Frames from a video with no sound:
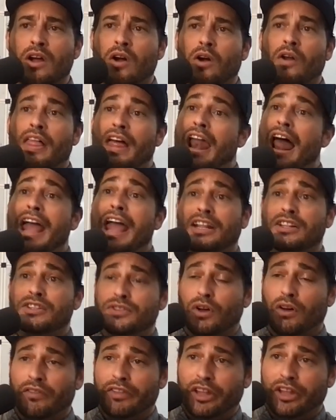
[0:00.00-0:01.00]
or that I can
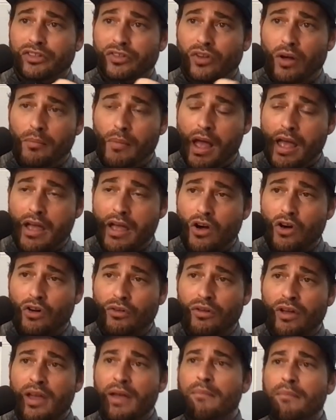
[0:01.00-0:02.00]
solve the issue on my
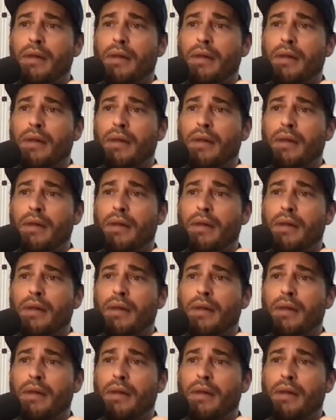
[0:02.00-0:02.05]
own